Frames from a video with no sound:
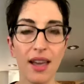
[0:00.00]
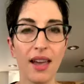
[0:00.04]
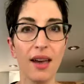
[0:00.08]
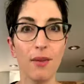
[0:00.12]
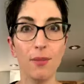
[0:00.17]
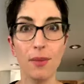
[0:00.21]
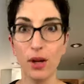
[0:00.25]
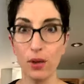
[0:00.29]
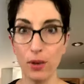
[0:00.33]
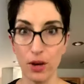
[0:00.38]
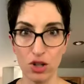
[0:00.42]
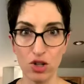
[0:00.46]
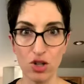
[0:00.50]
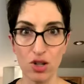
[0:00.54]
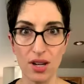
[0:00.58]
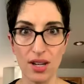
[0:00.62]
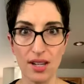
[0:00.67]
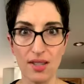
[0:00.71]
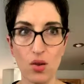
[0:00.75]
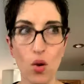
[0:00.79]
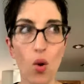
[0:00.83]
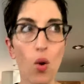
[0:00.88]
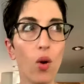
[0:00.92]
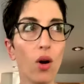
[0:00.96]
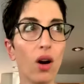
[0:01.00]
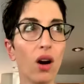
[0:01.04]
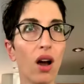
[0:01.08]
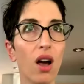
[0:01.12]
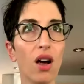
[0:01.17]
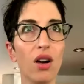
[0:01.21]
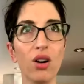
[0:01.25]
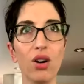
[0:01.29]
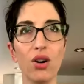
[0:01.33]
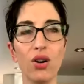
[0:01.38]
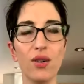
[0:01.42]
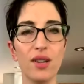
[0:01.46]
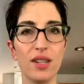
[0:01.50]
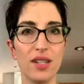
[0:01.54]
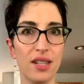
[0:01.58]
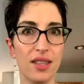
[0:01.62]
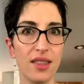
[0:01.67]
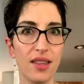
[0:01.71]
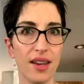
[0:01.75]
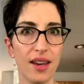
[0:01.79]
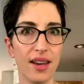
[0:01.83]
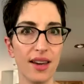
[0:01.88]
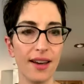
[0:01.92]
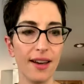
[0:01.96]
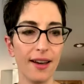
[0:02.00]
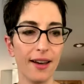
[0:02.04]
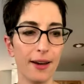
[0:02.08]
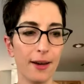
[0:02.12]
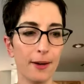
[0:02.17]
my question is. Or I'll go into the